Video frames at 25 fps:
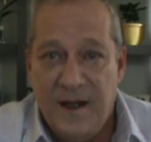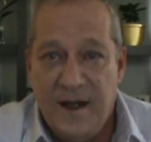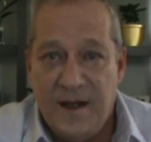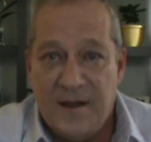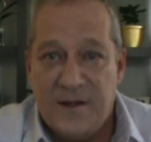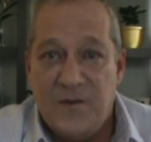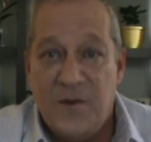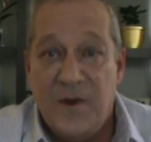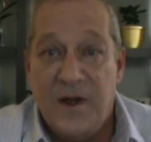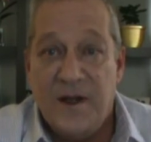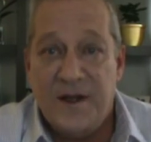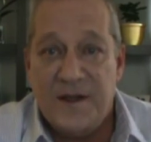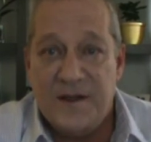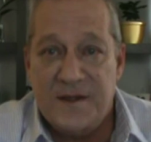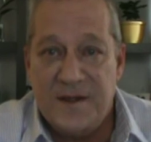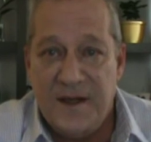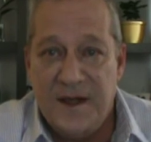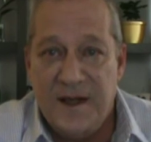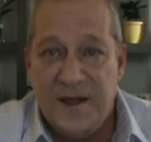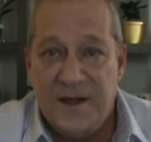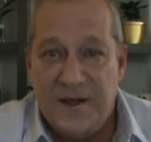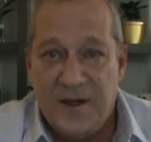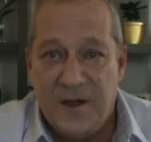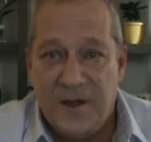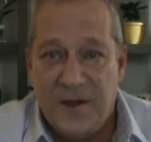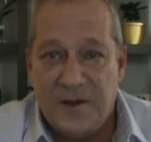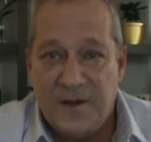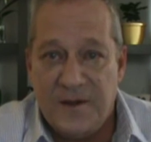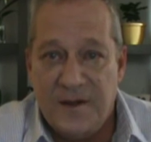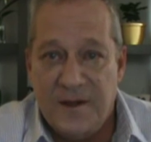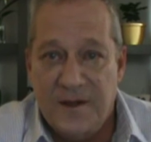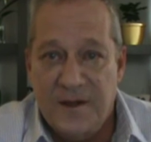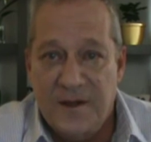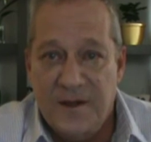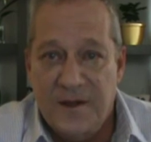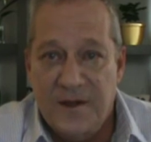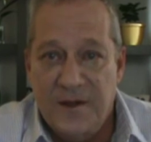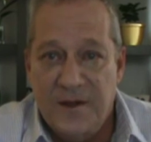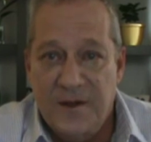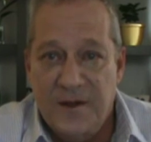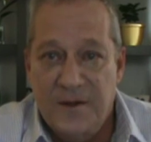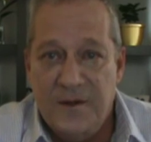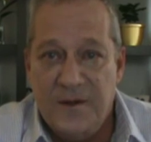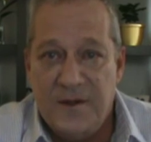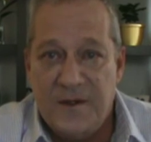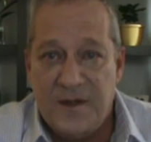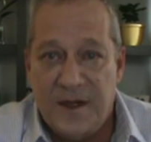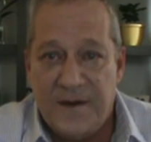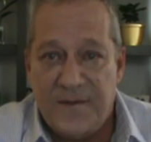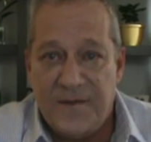as well as the adult
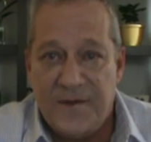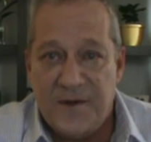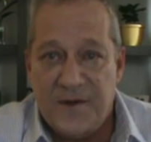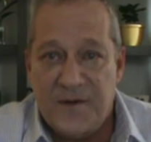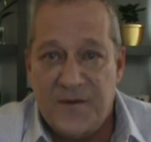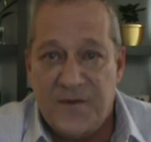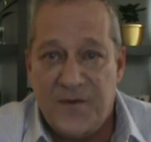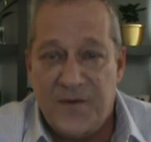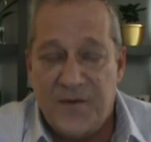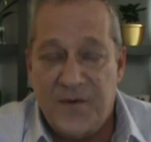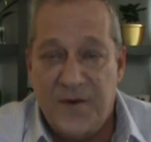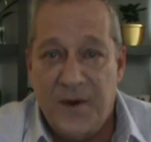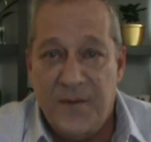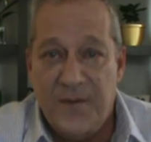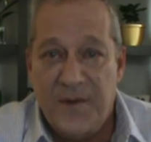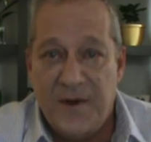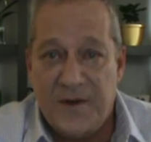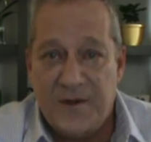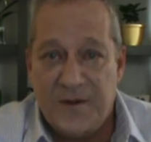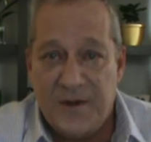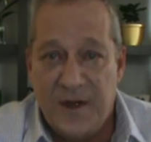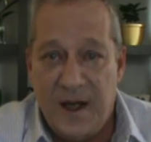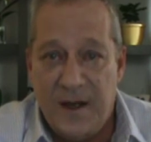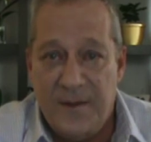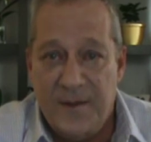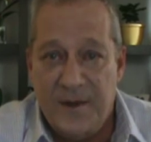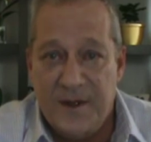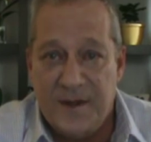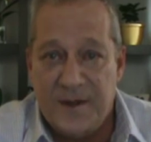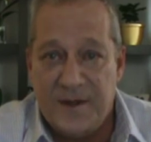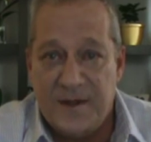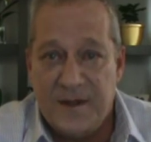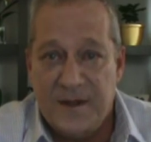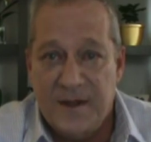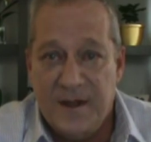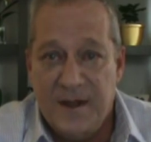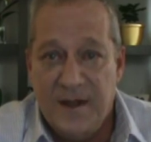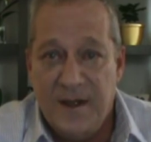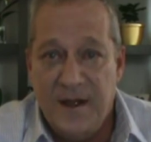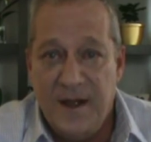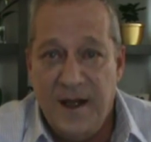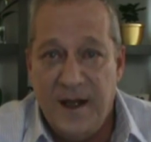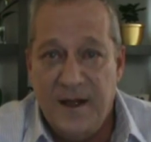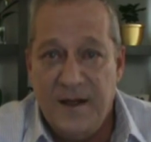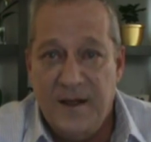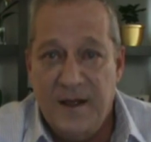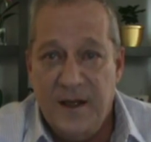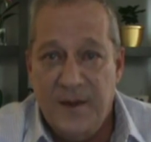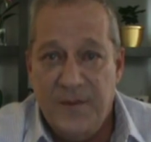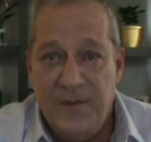who suffers from the traumas
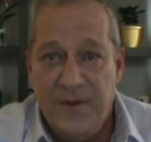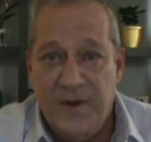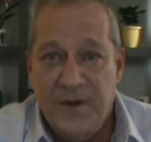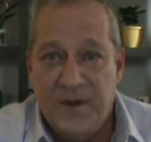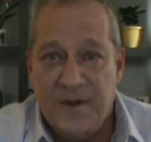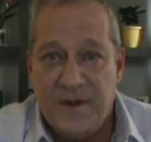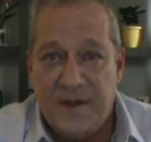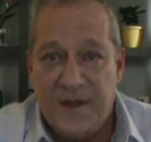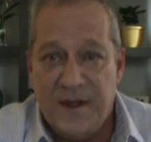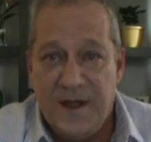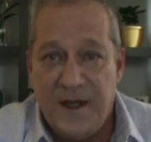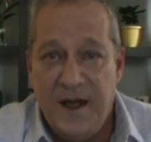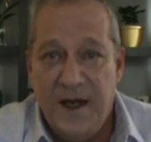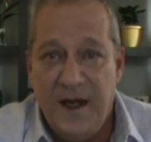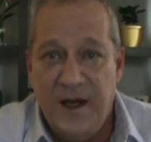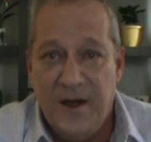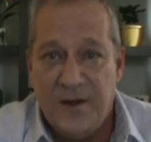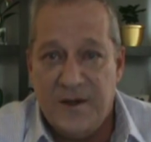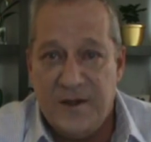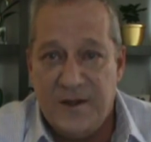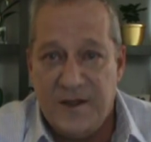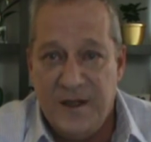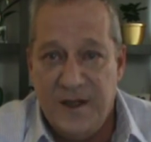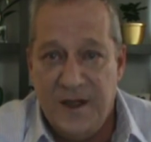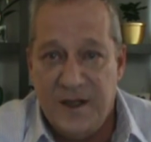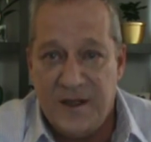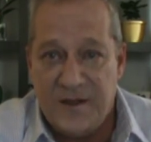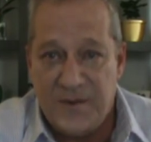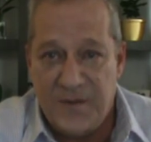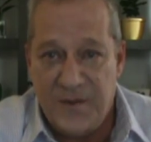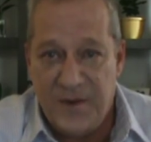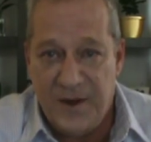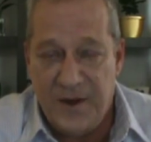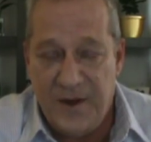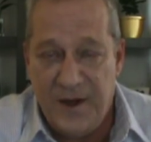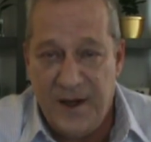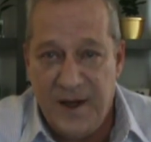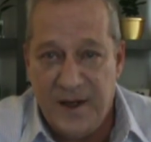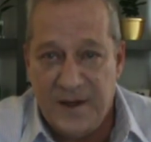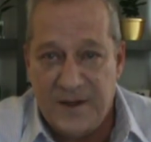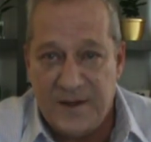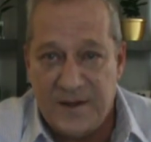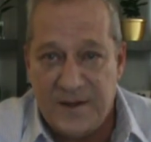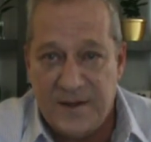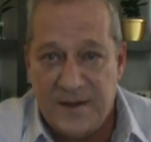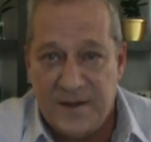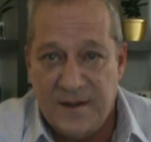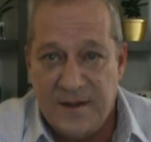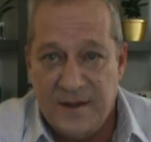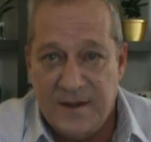and the abuse that he or she
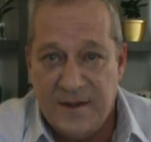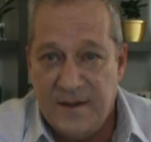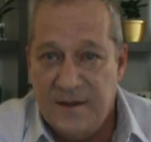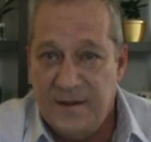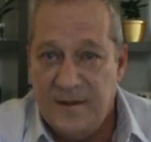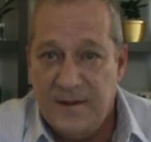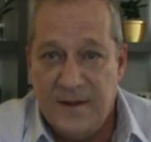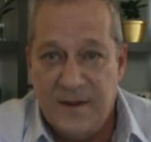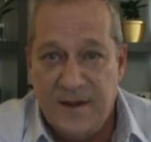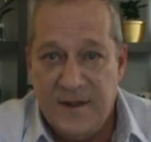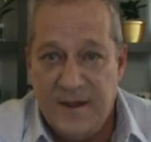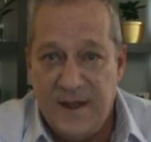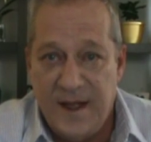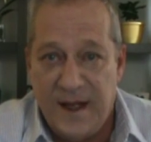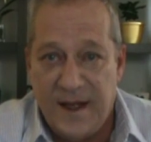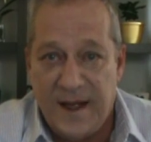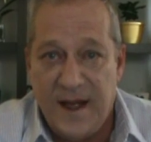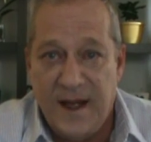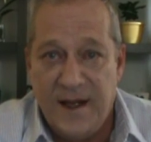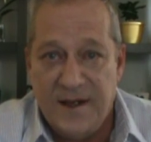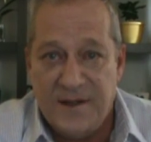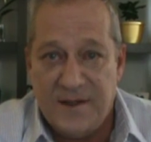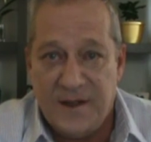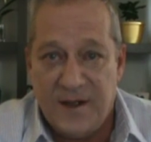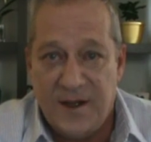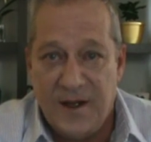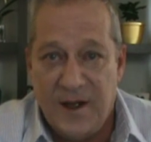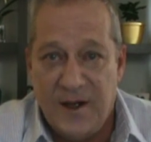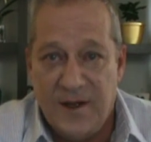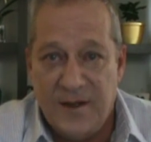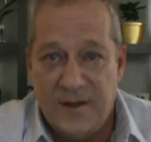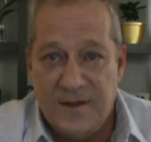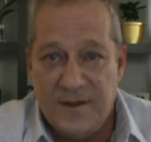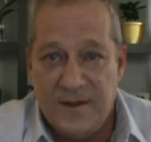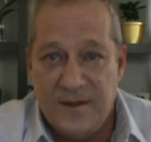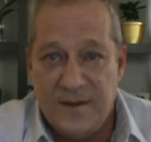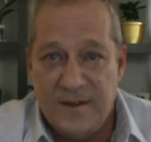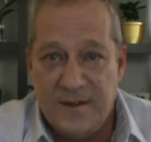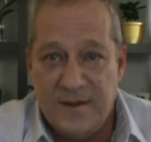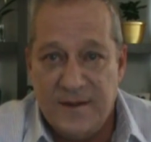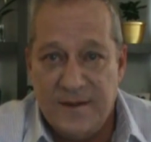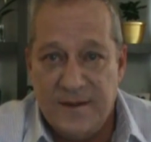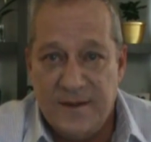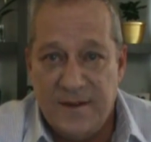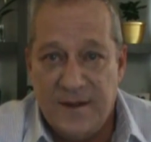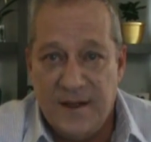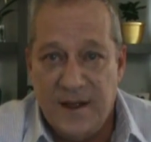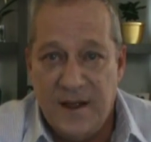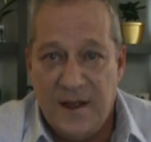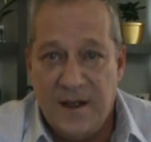experienced decades ago.
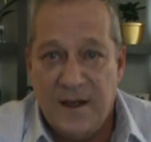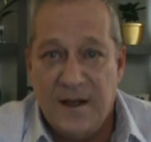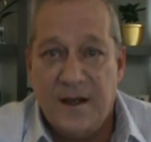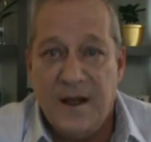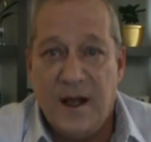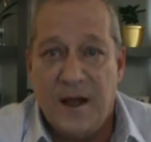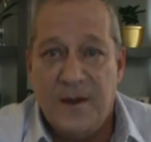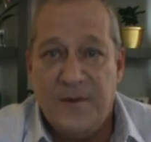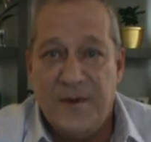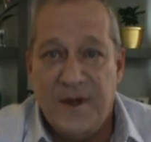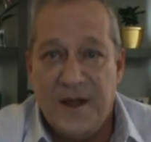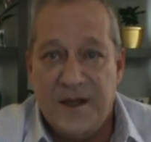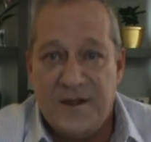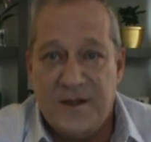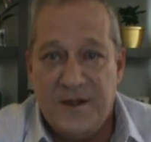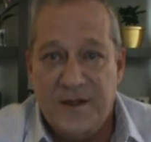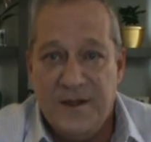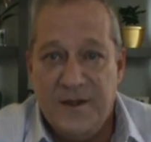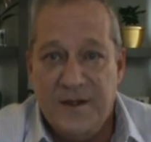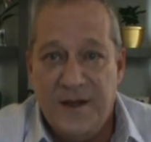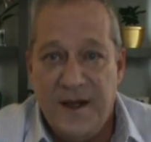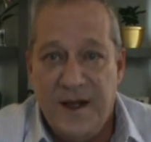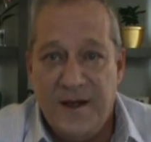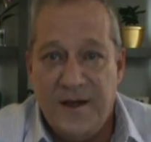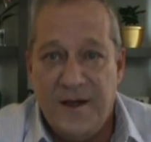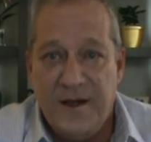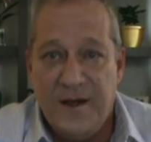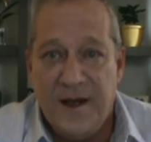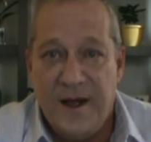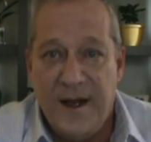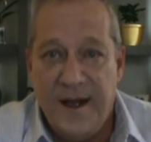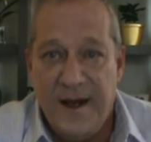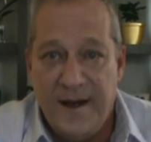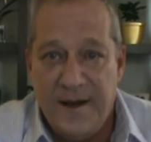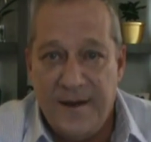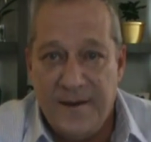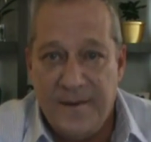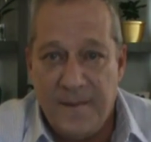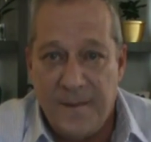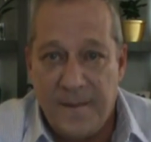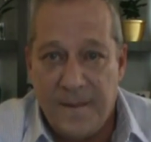God bless you and good night.